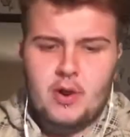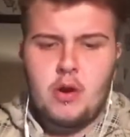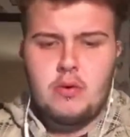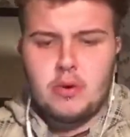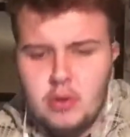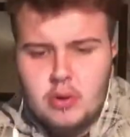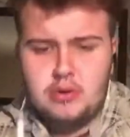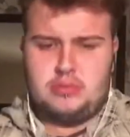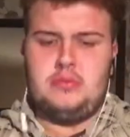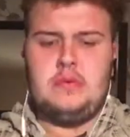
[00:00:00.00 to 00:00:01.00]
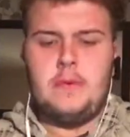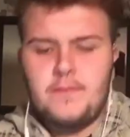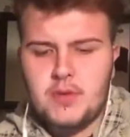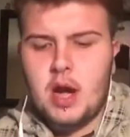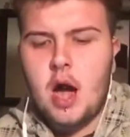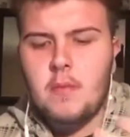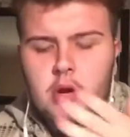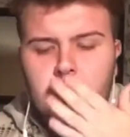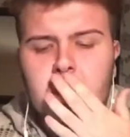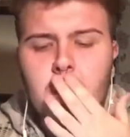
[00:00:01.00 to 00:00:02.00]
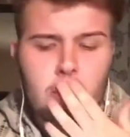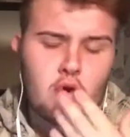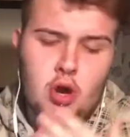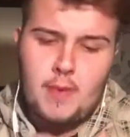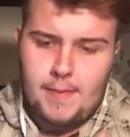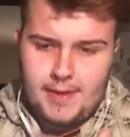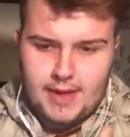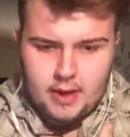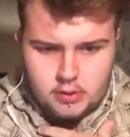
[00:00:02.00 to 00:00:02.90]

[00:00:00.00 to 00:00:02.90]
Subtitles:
Oh my god, don't cry, baby.